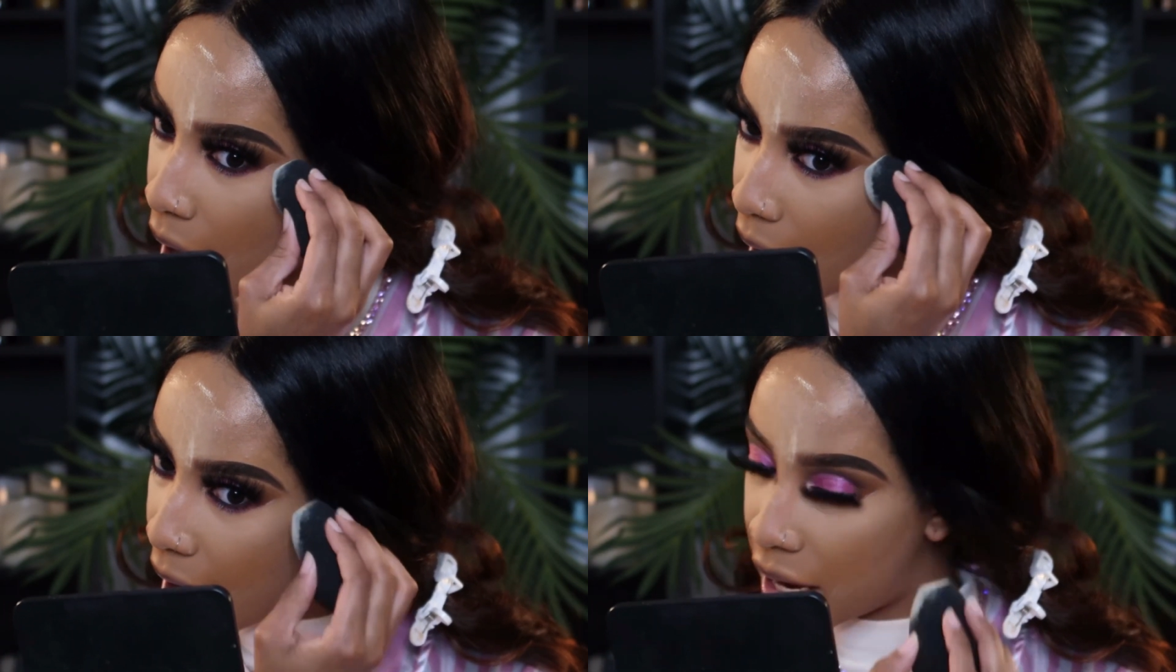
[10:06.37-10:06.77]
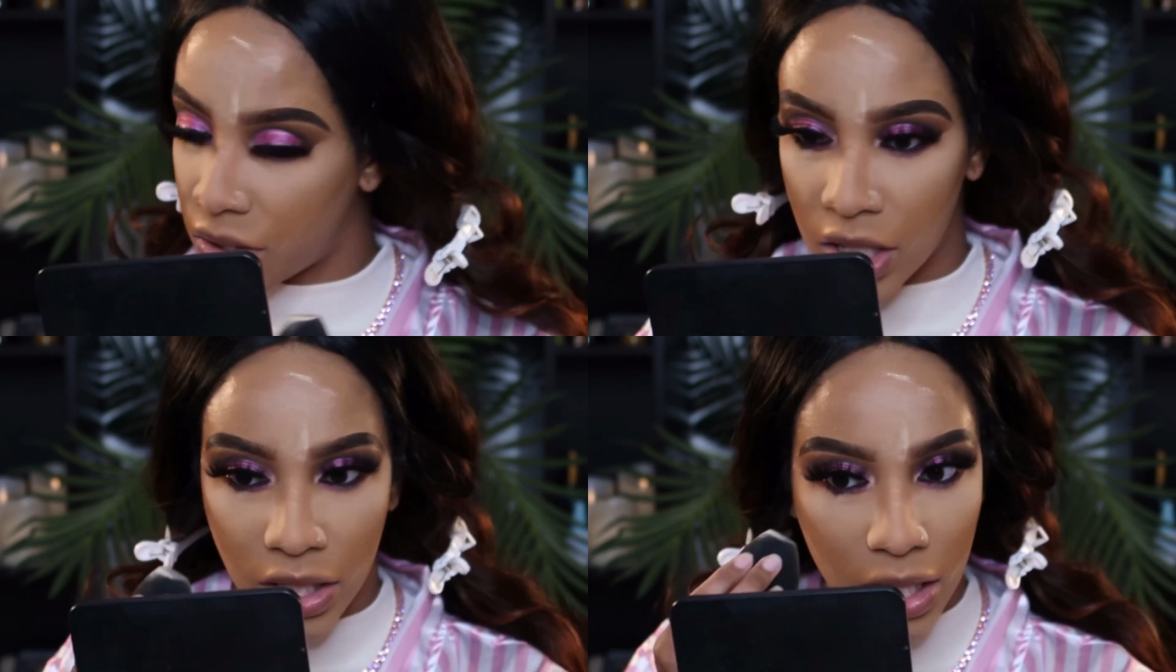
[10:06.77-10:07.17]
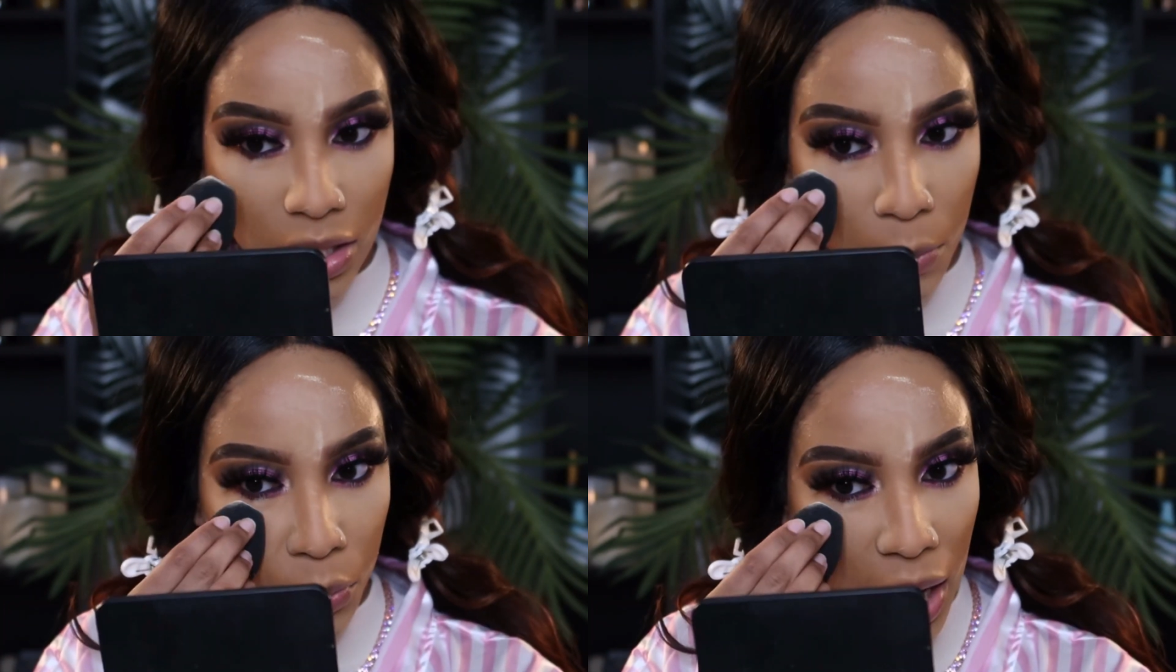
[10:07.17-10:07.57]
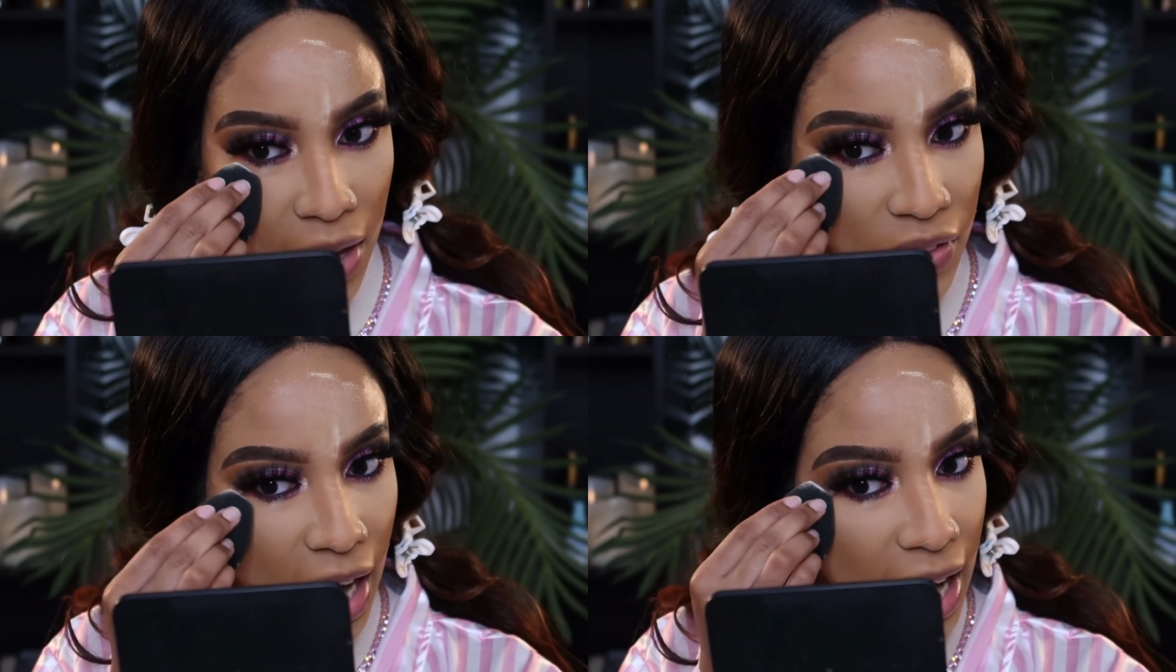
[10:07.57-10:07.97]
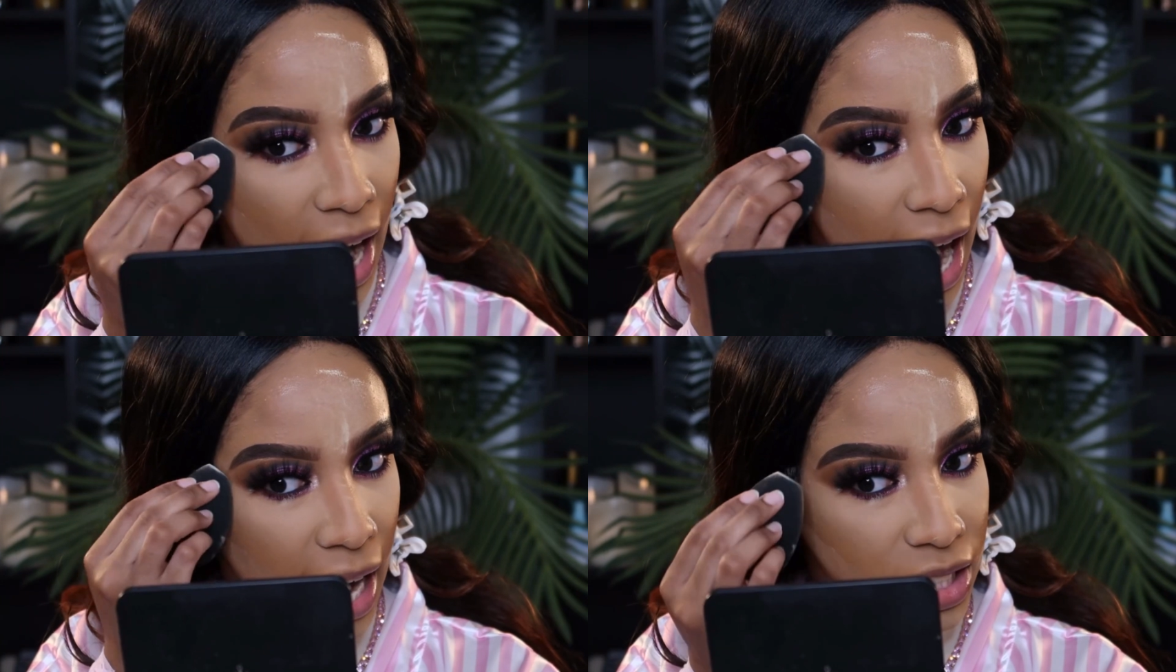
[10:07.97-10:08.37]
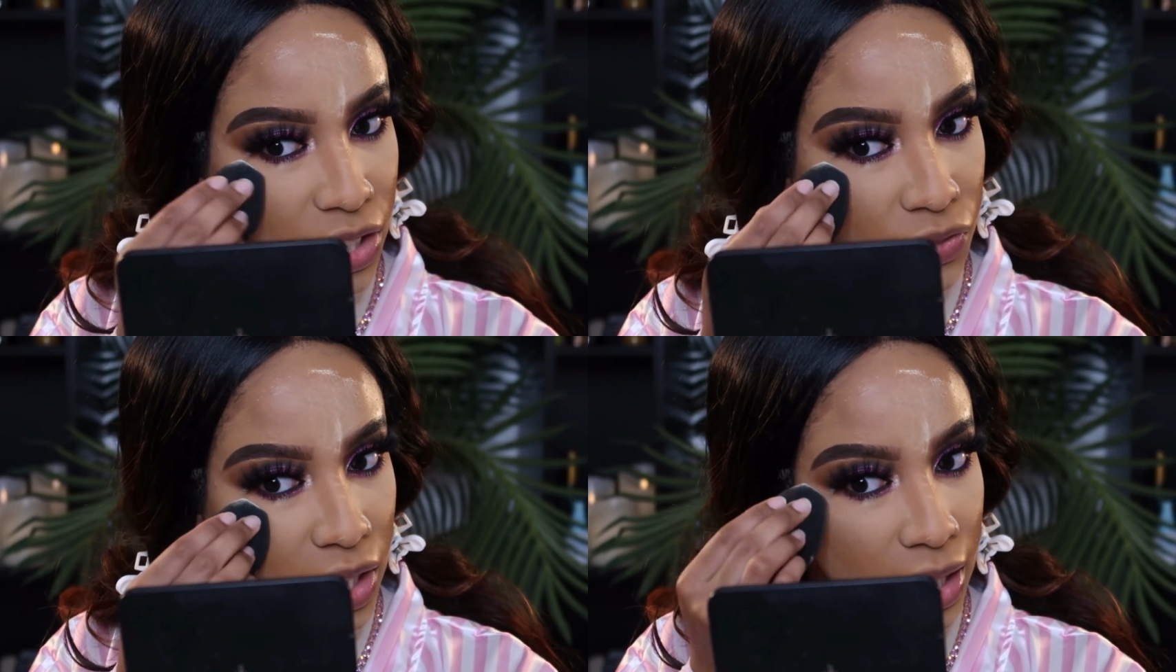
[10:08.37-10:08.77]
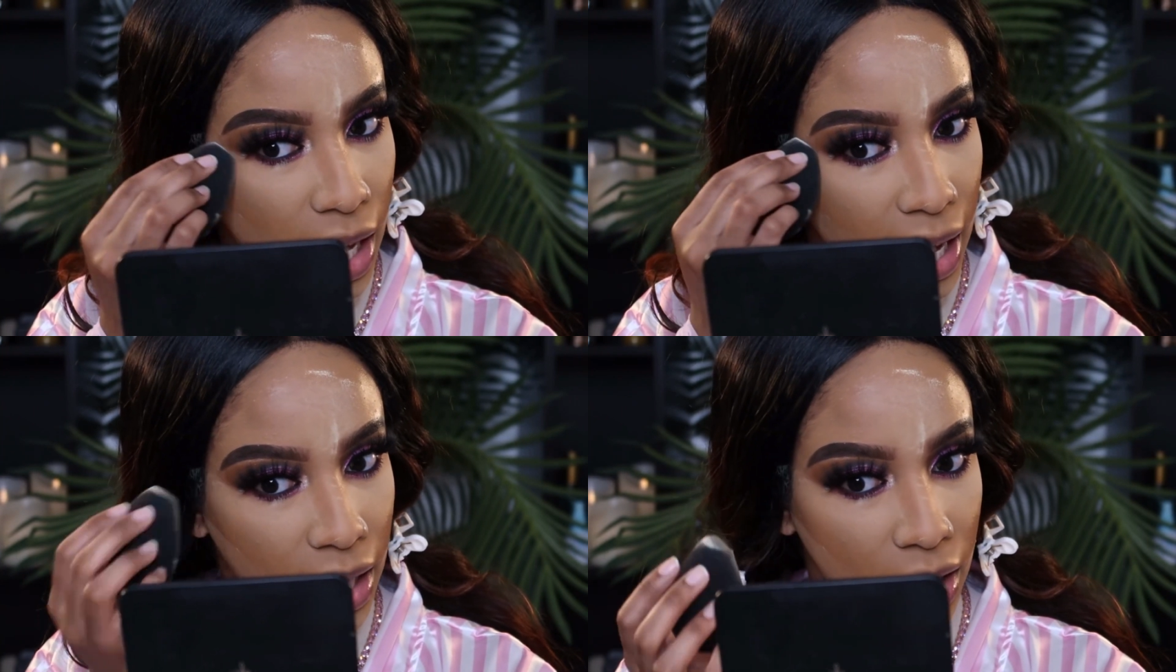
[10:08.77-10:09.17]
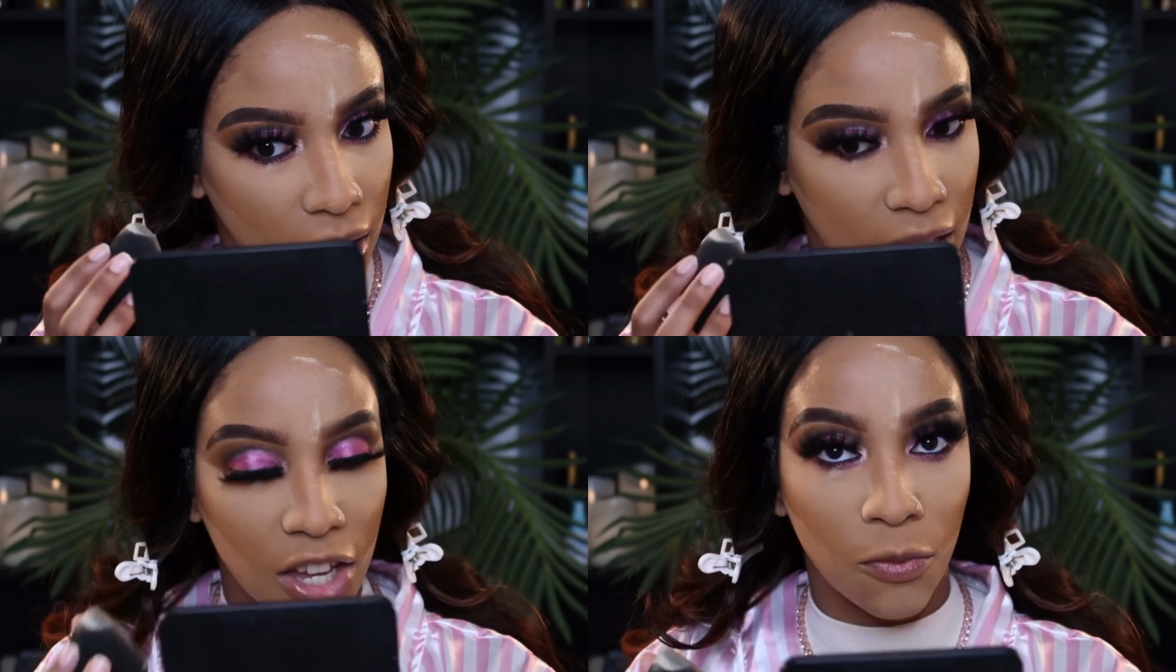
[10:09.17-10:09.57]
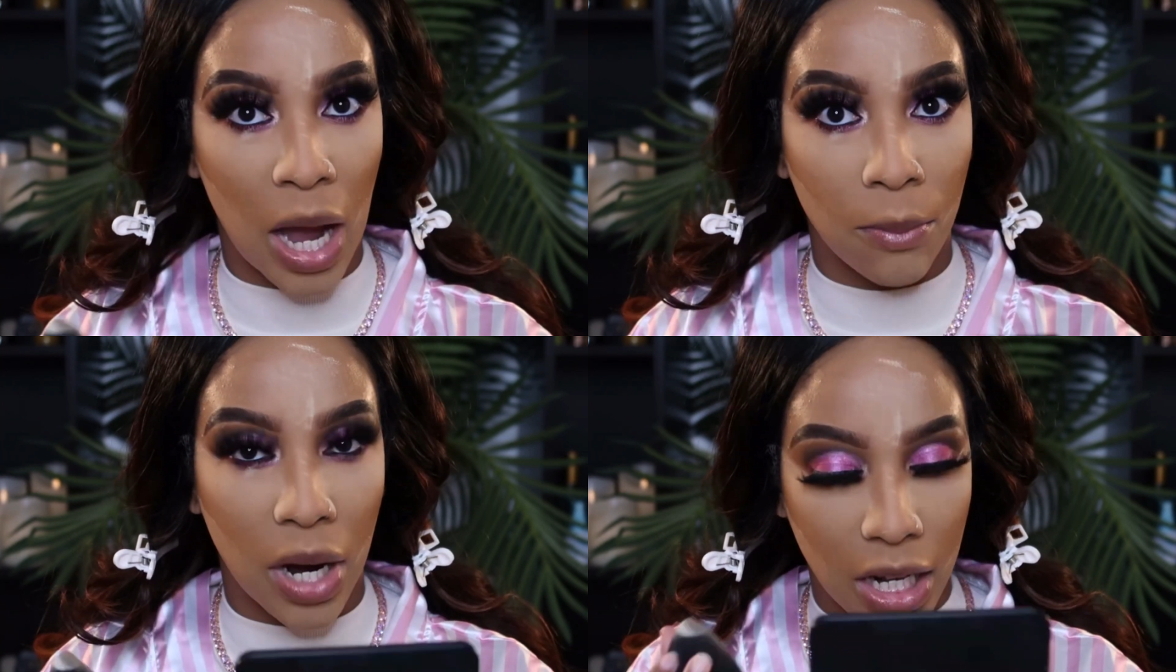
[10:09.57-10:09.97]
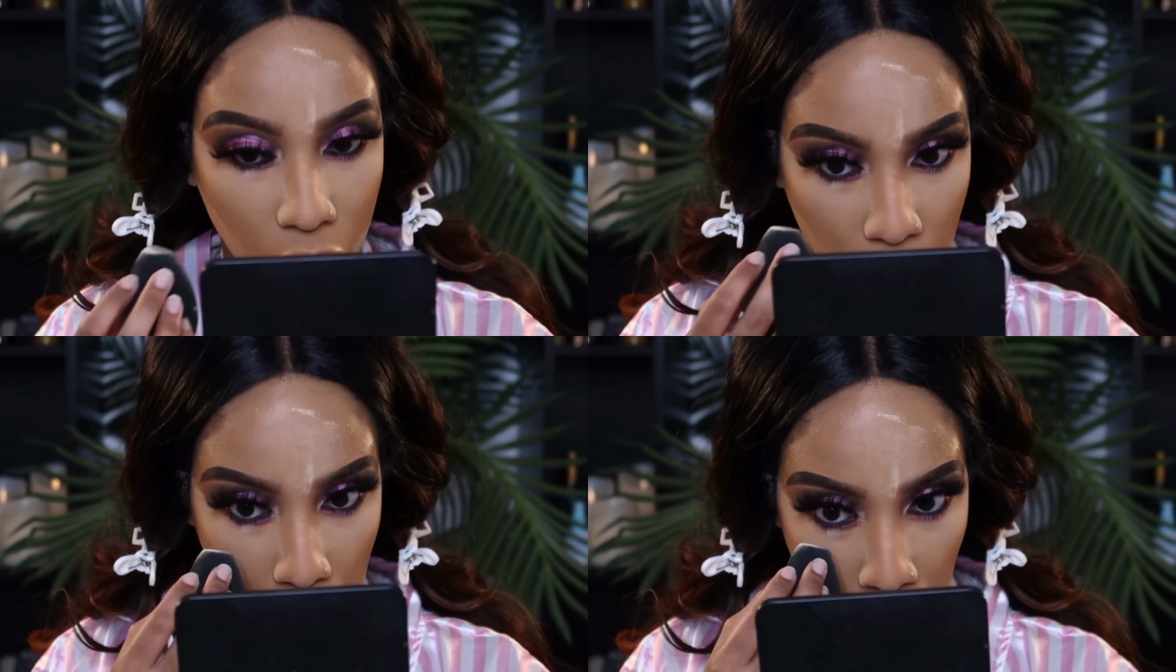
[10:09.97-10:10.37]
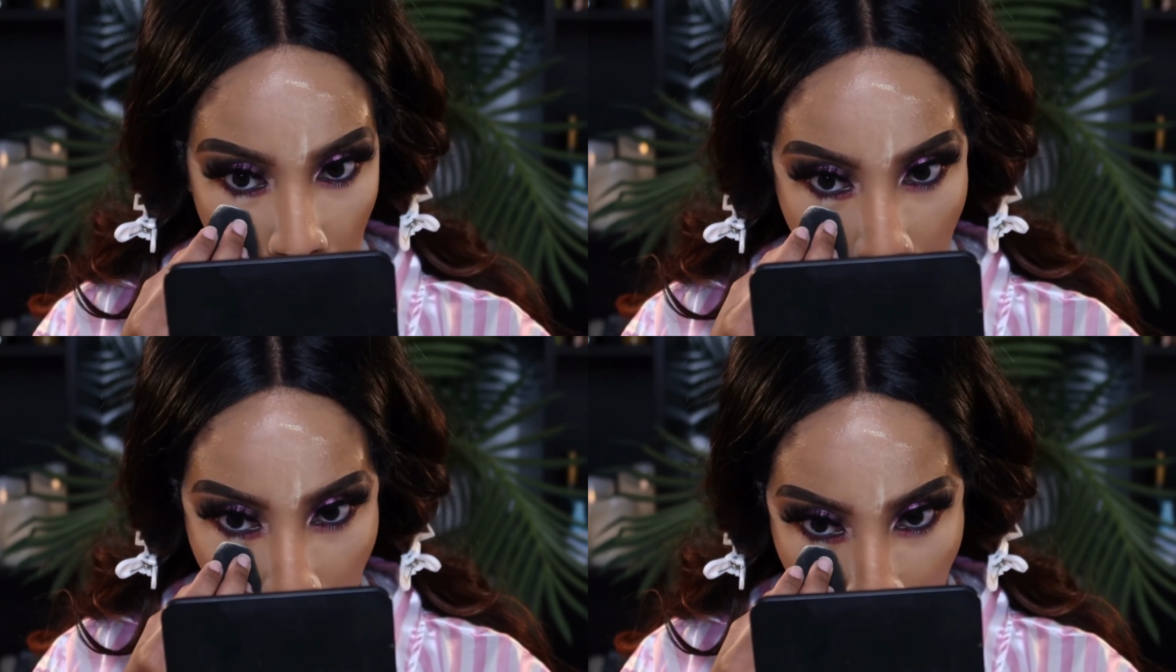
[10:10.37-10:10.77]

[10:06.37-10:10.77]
And this is a brand that I actively like give my money to,